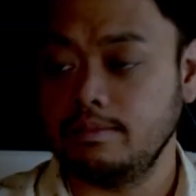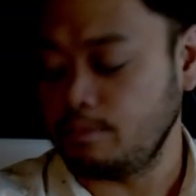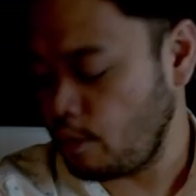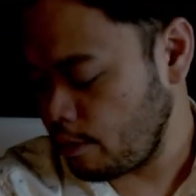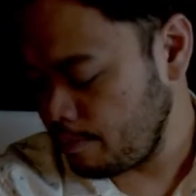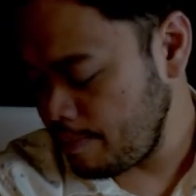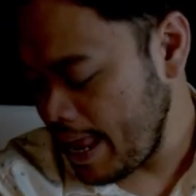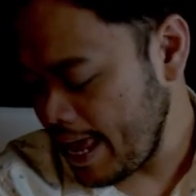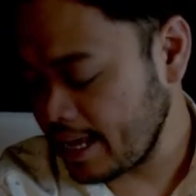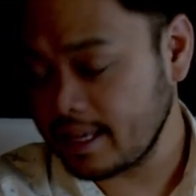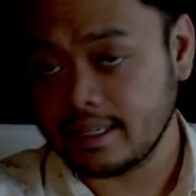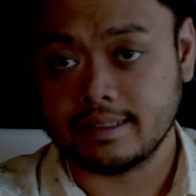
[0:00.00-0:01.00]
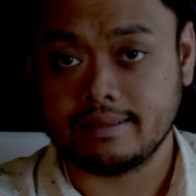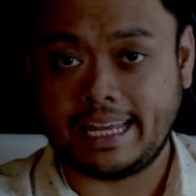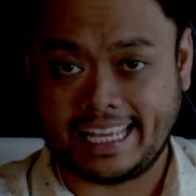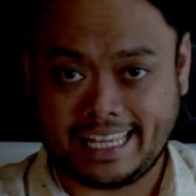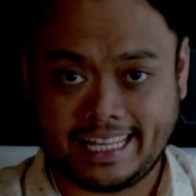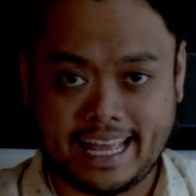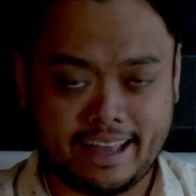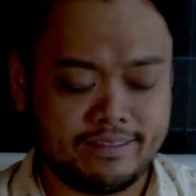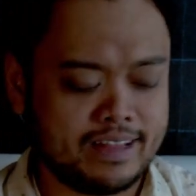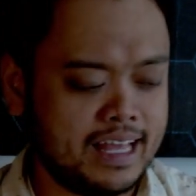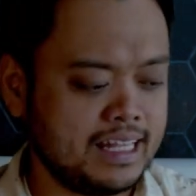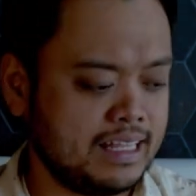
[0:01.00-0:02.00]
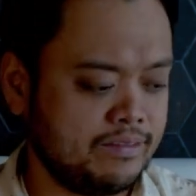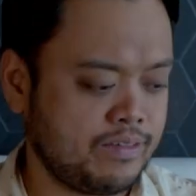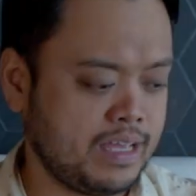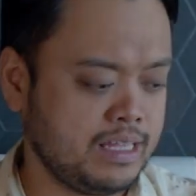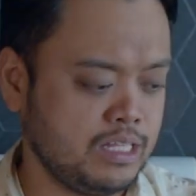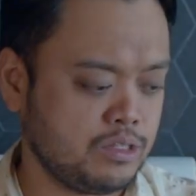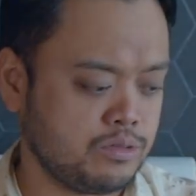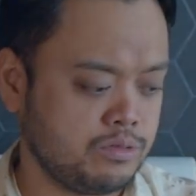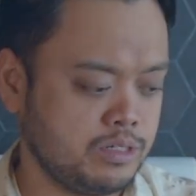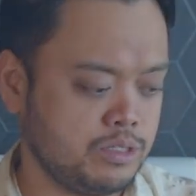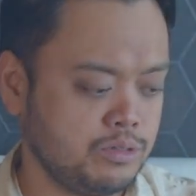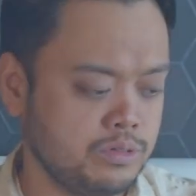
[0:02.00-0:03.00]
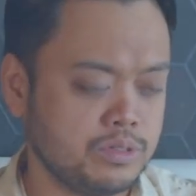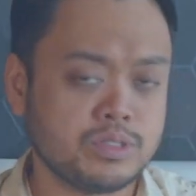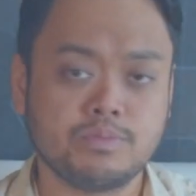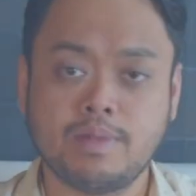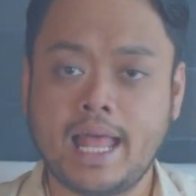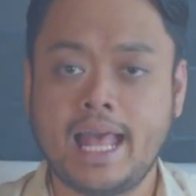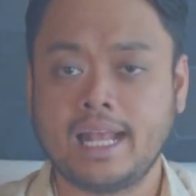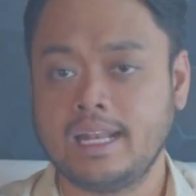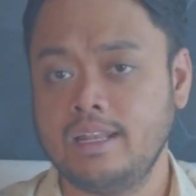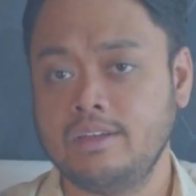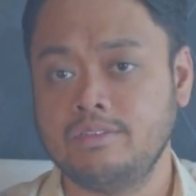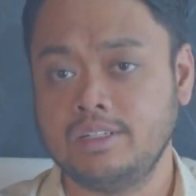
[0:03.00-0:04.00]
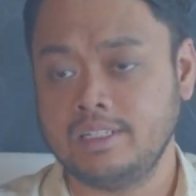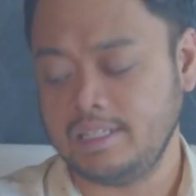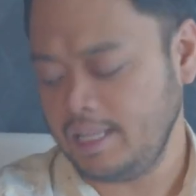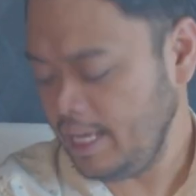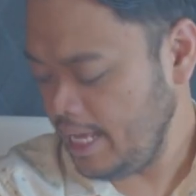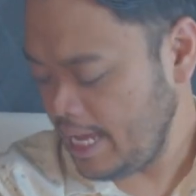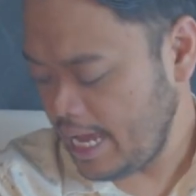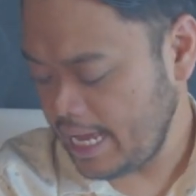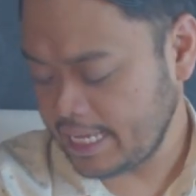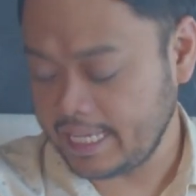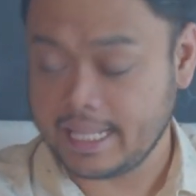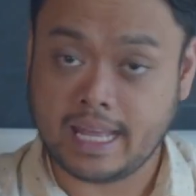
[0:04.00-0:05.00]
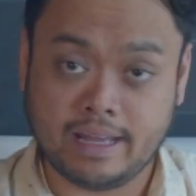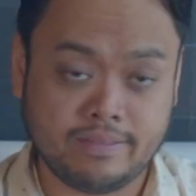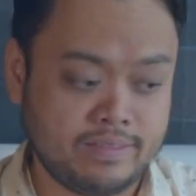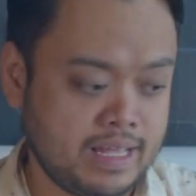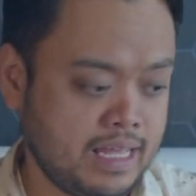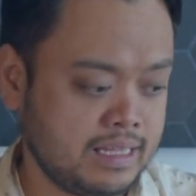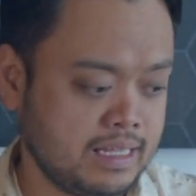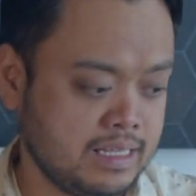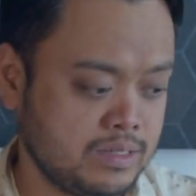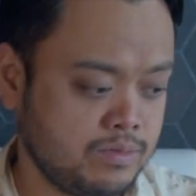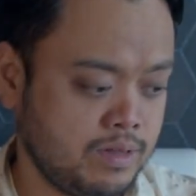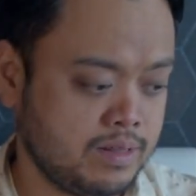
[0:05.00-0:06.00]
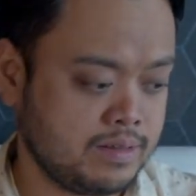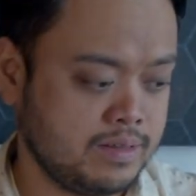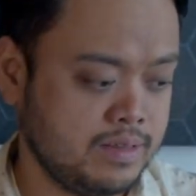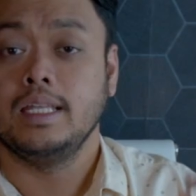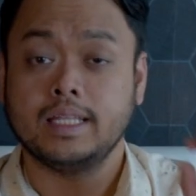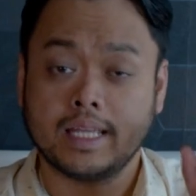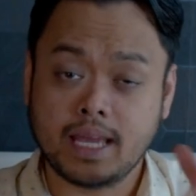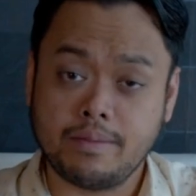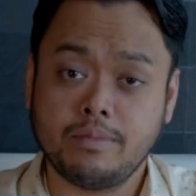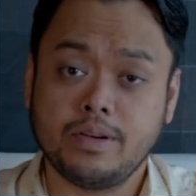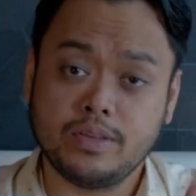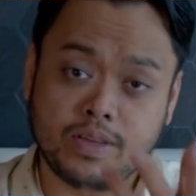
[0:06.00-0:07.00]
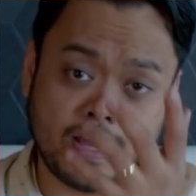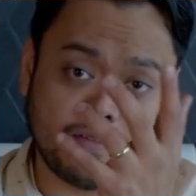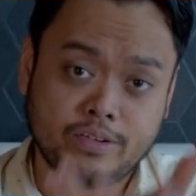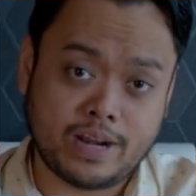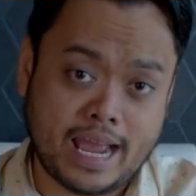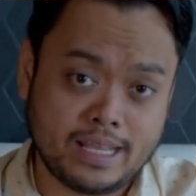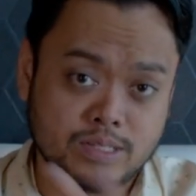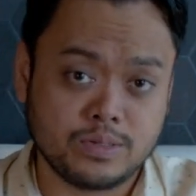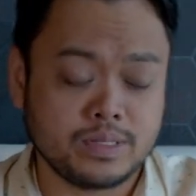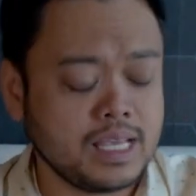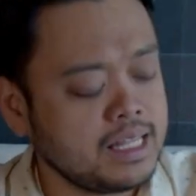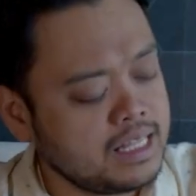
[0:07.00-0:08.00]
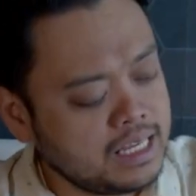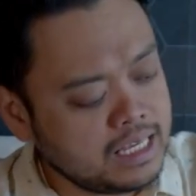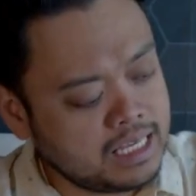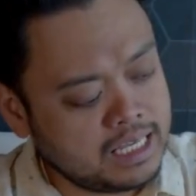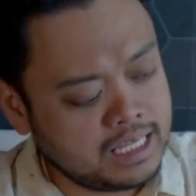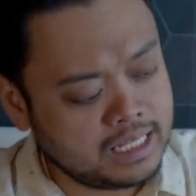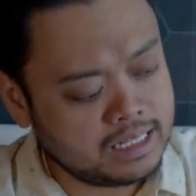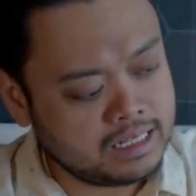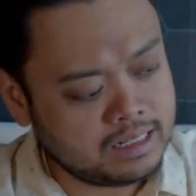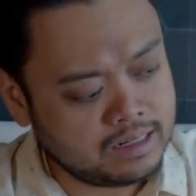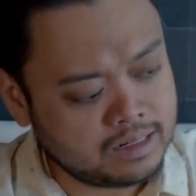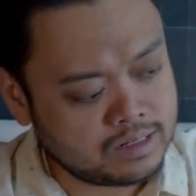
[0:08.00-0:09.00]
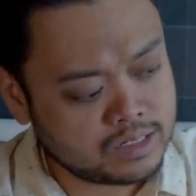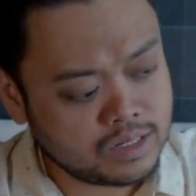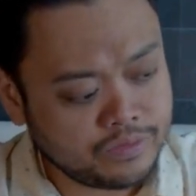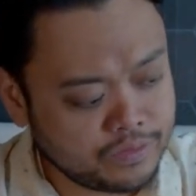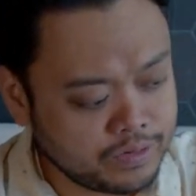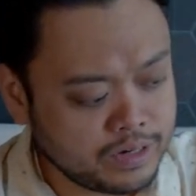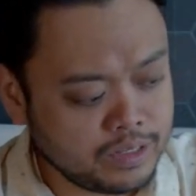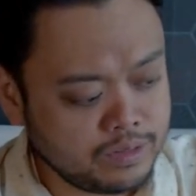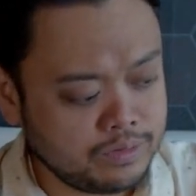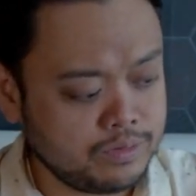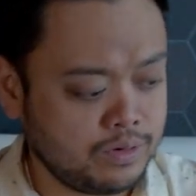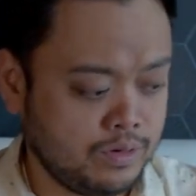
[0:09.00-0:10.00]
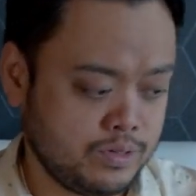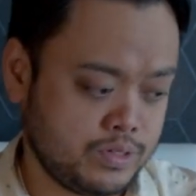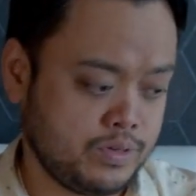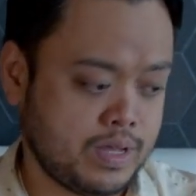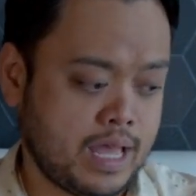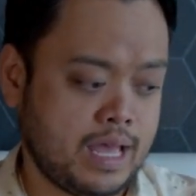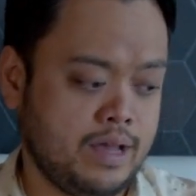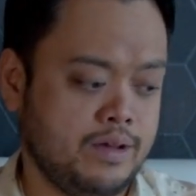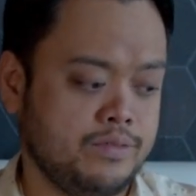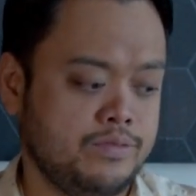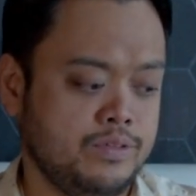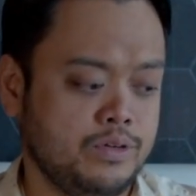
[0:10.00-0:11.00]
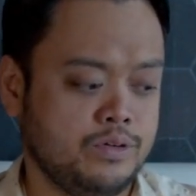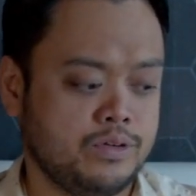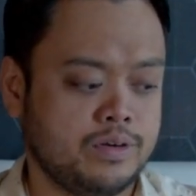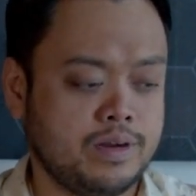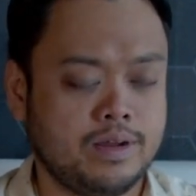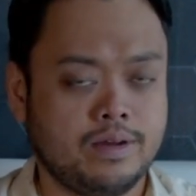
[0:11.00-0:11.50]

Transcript: more black, I can have that. If I need to reduce black level, I can have that as well. In the camera, you have your ISO setting. In the software, you also have your